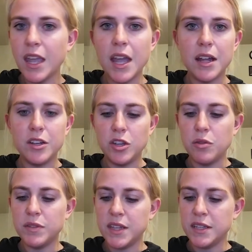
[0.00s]
and
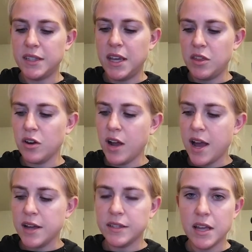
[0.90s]
use this either
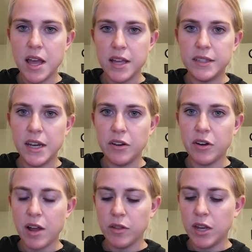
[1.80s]
as a
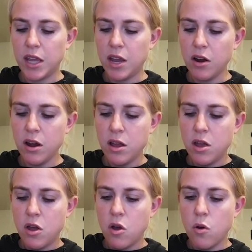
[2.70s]
standard outlet here
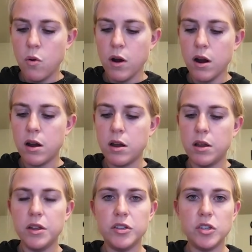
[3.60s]
or
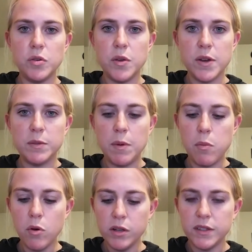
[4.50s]
two
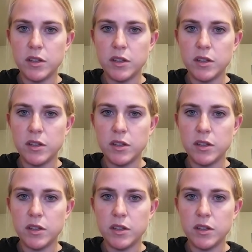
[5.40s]
USB ports.